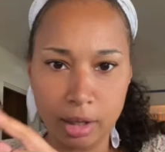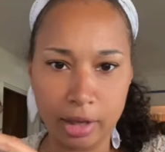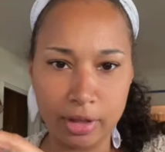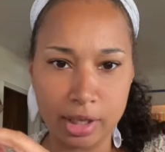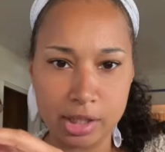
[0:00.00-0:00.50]

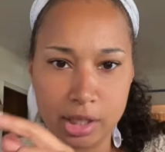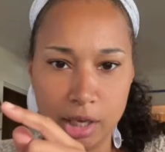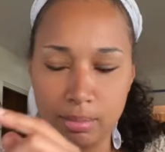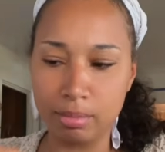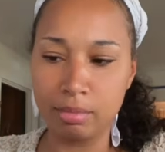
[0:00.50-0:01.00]
I think it's
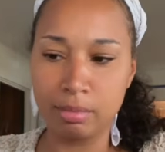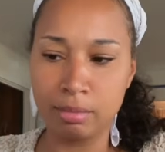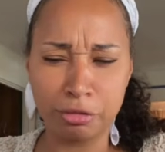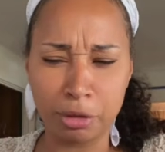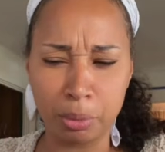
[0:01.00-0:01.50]
tape.
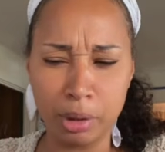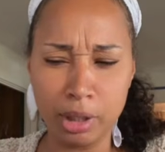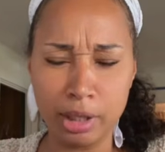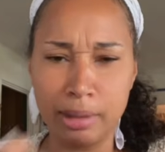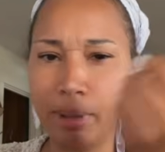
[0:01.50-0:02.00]
For what?
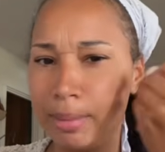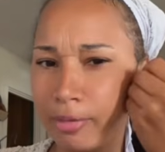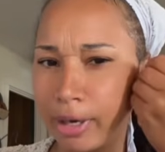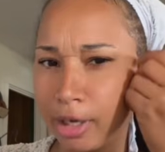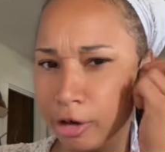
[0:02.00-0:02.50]
Maybe
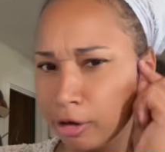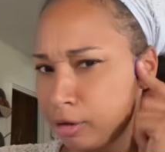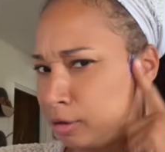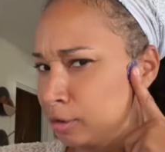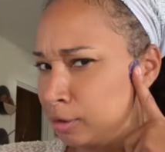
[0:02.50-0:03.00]
right here?
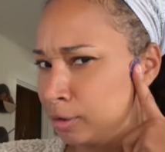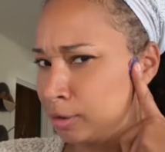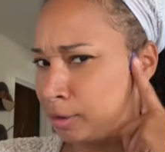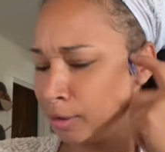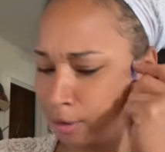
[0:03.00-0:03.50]

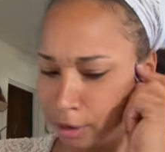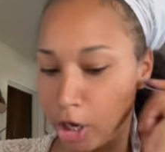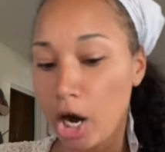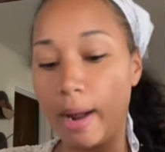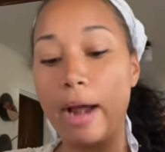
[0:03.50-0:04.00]

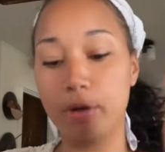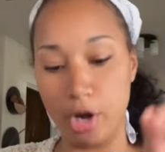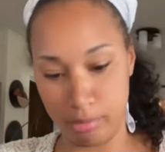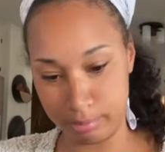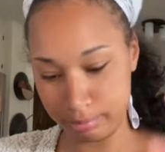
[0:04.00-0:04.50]
Girl, I don't
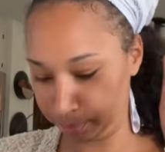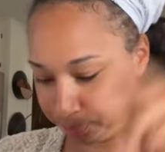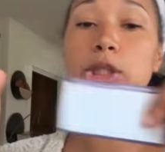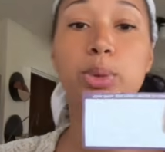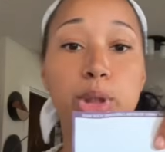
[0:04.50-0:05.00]
know.
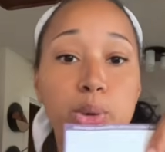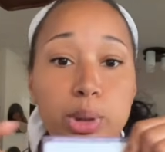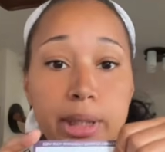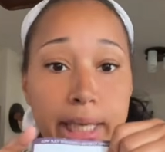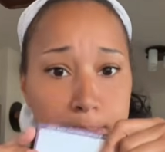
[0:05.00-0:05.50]
Okay, so a
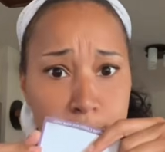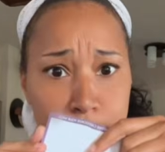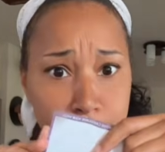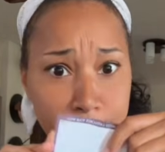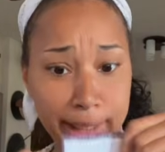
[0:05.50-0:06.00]
little
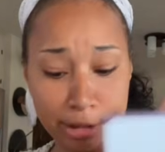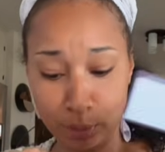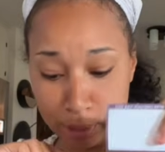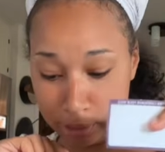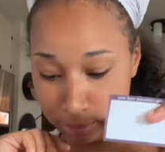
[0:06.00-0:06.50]
label, I guess
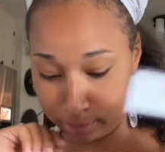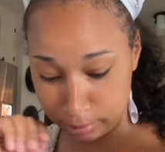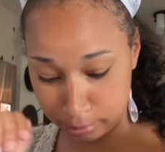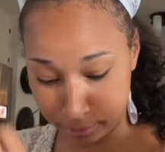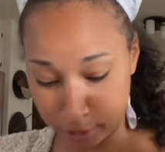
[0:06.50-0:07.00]
you could.
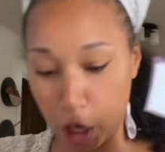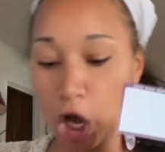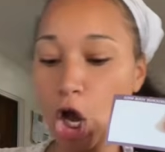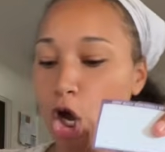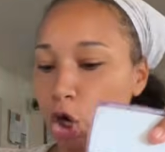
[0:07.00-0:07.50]

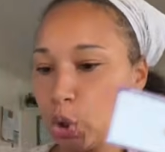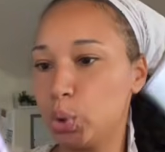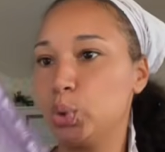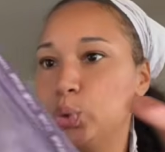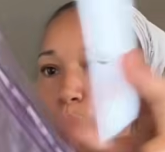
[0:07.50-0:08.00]

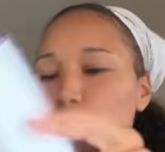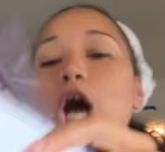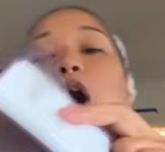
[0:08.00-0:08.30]
Oh.